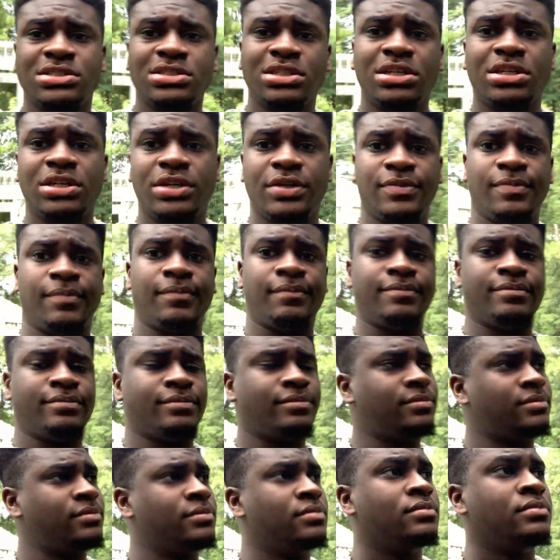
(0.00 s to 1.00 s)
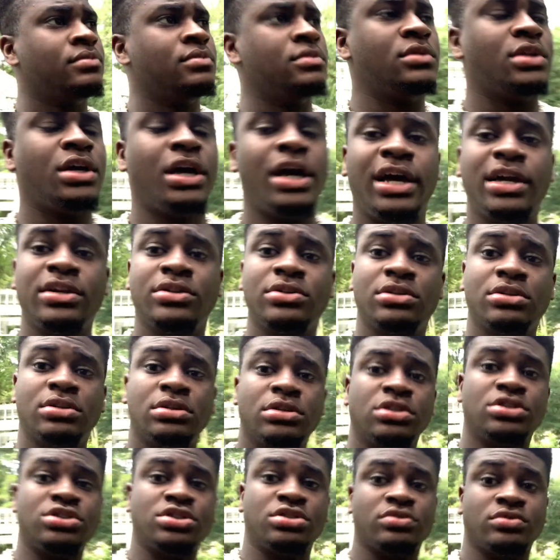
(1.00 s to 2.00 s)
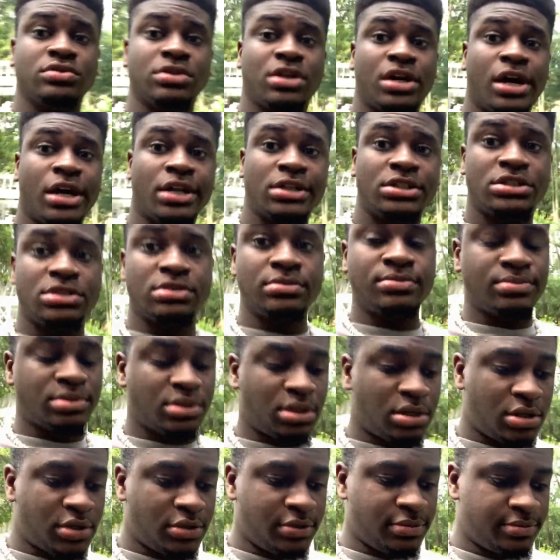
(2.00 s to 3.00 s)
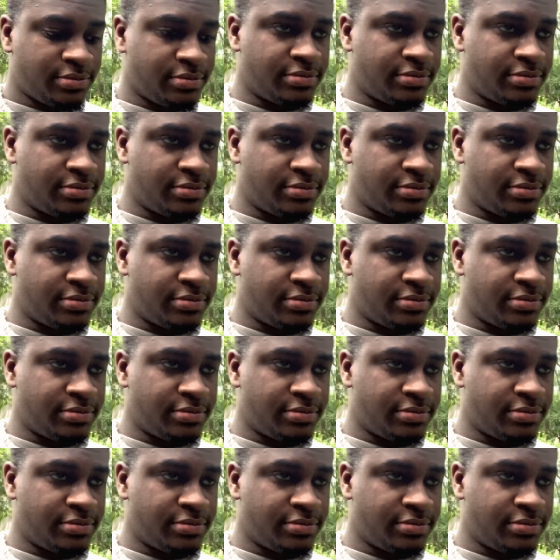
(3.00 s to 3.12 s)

night, I had an allergic reaction, bro.